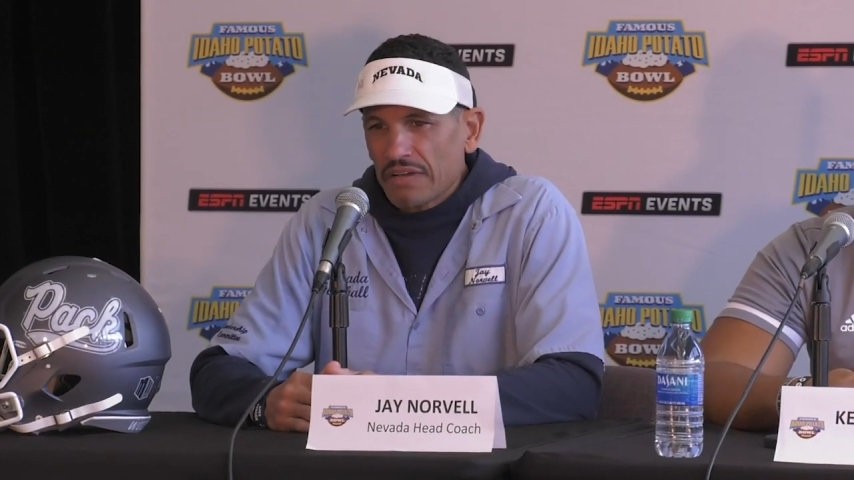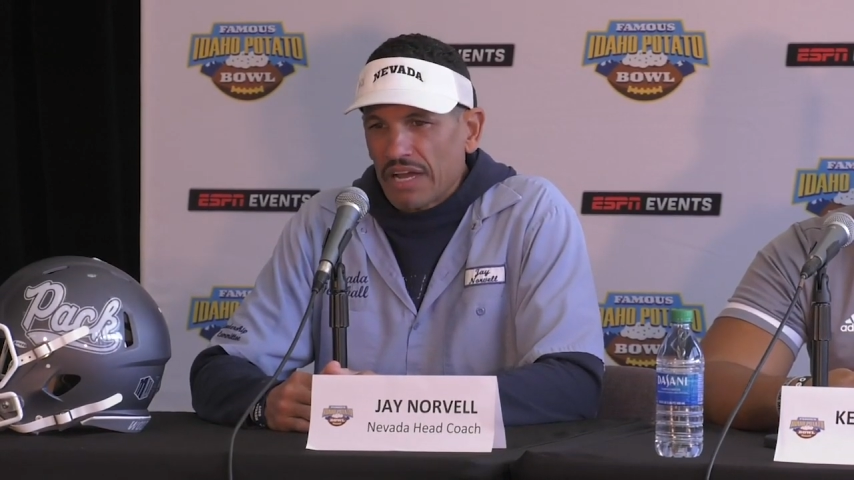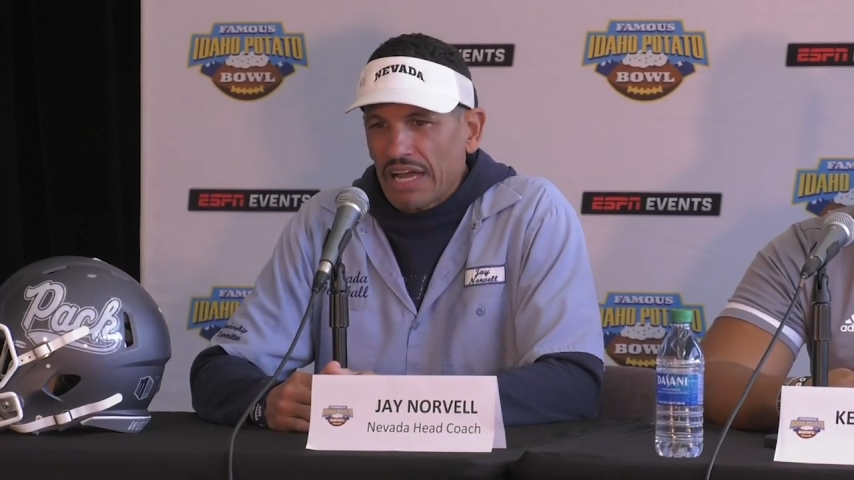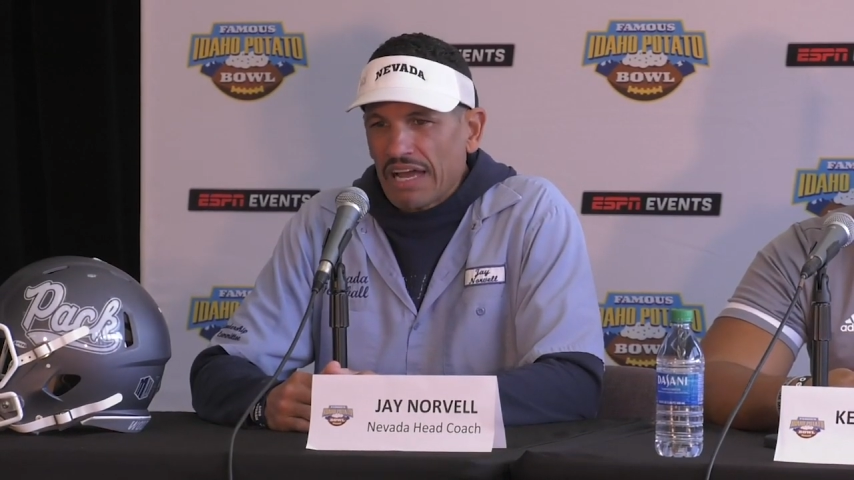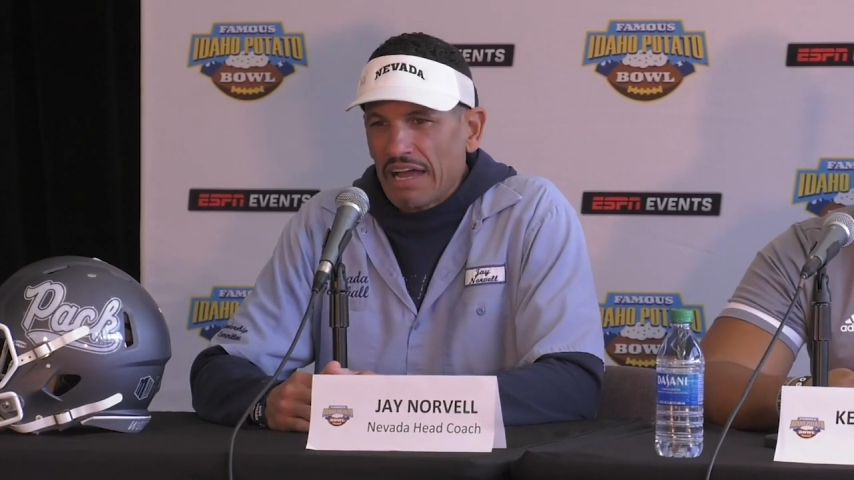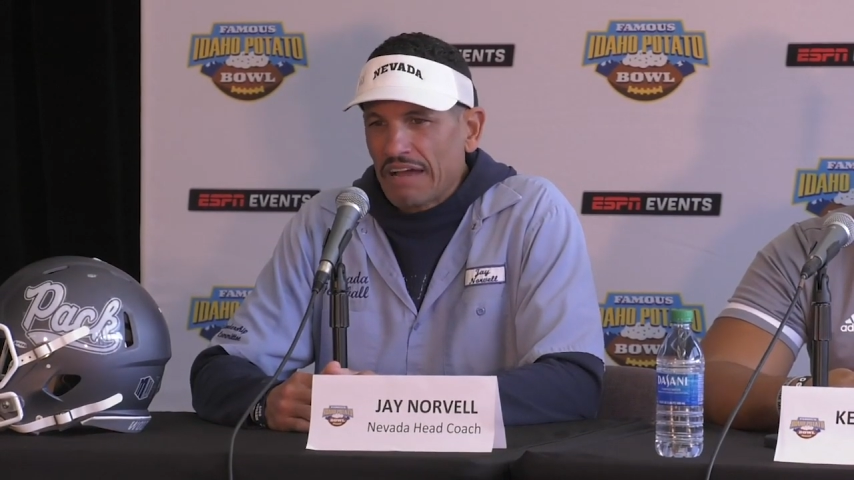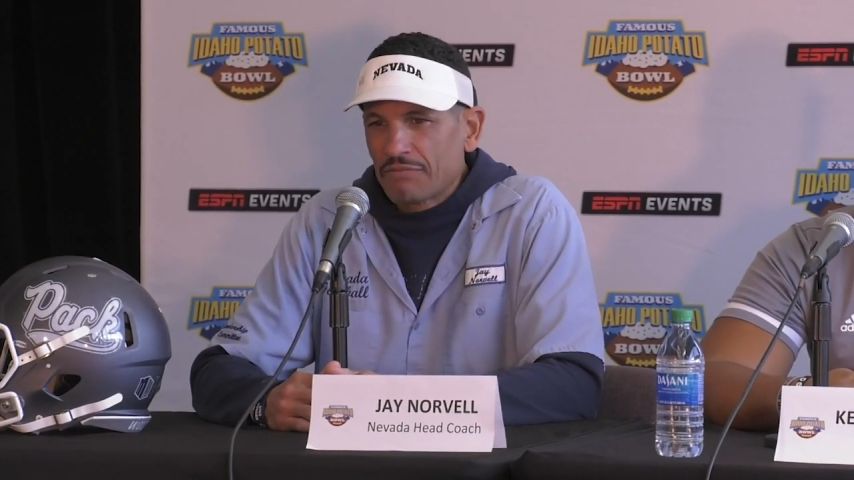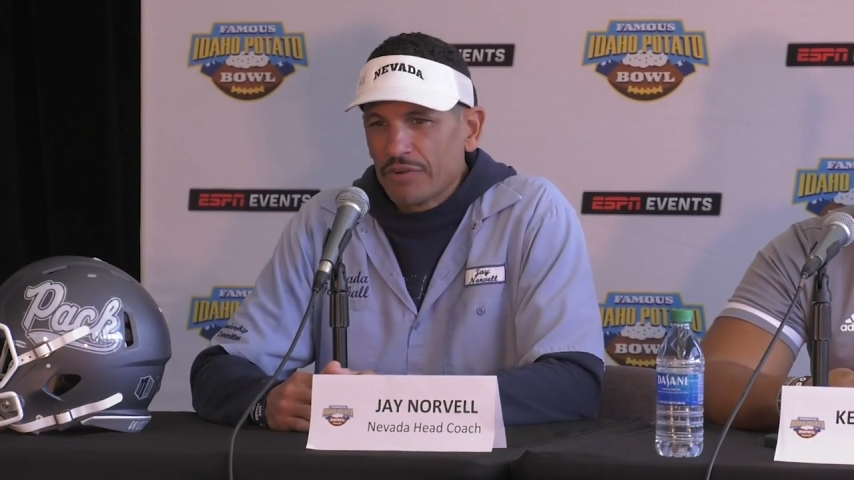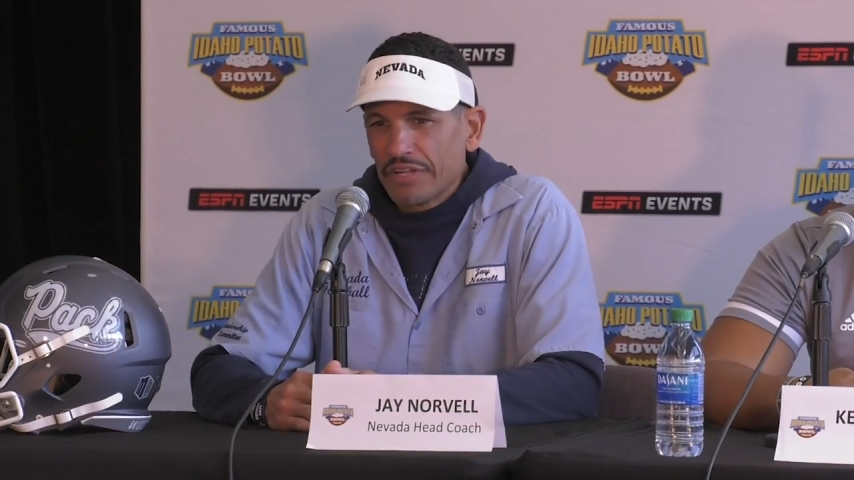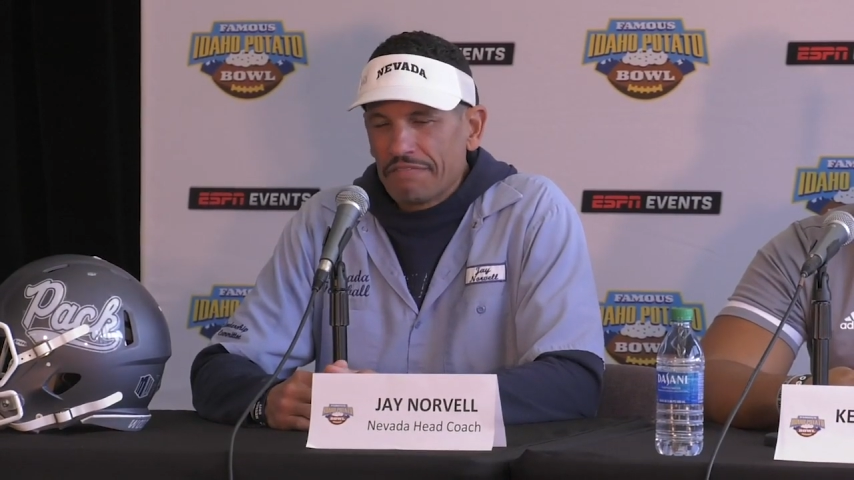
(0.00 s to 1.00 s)

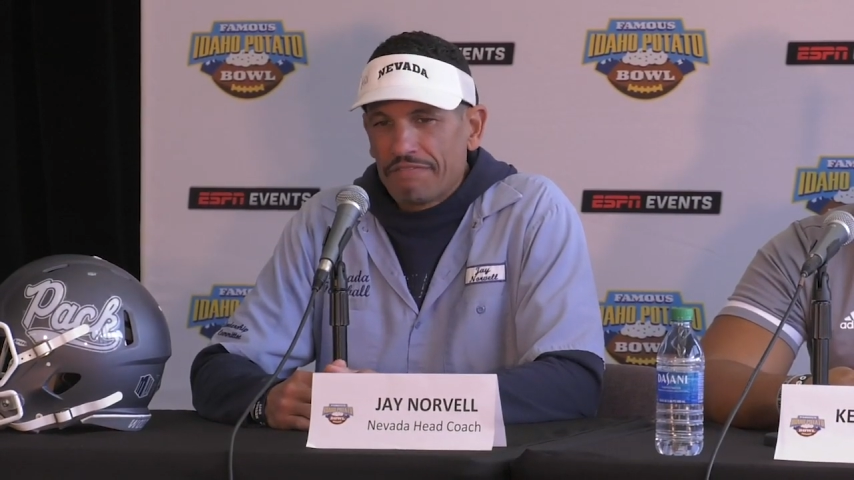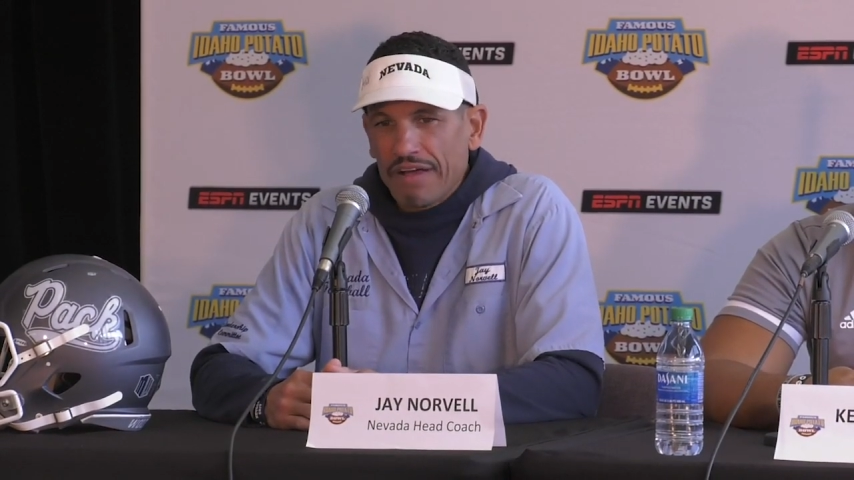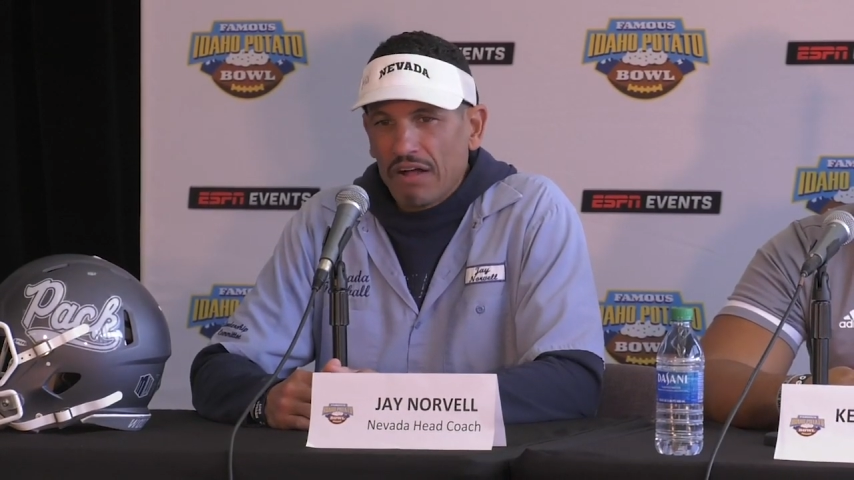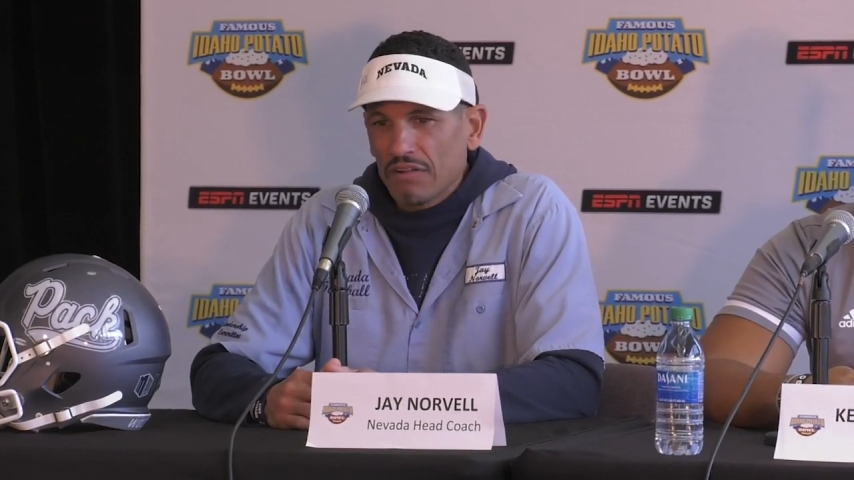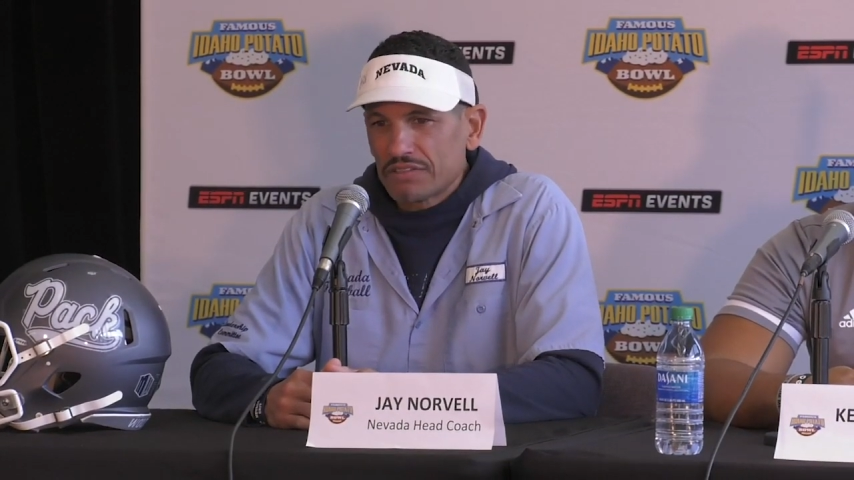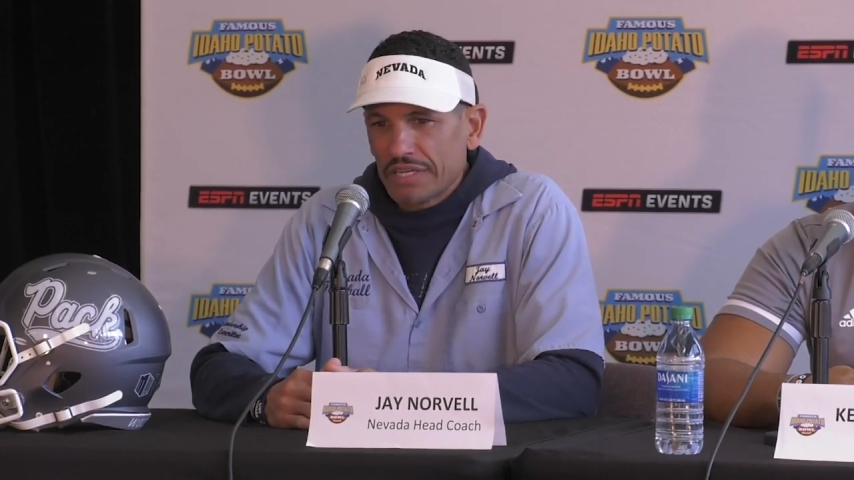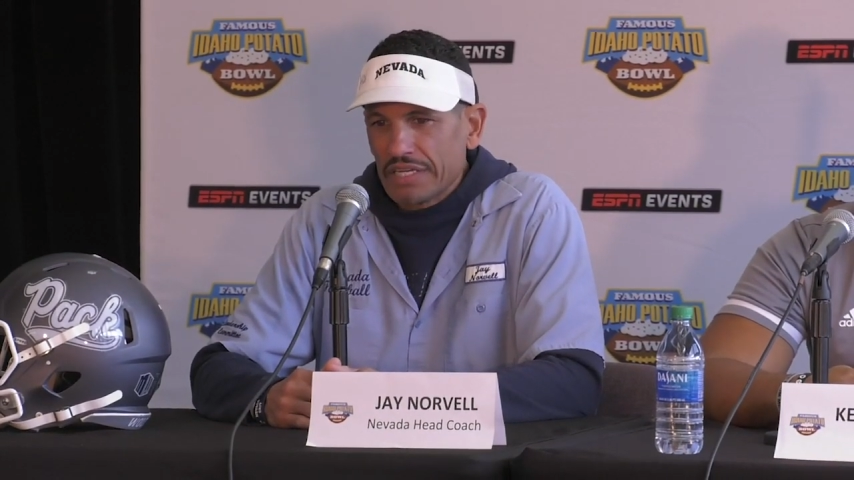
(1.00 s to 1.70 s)
I've really felt,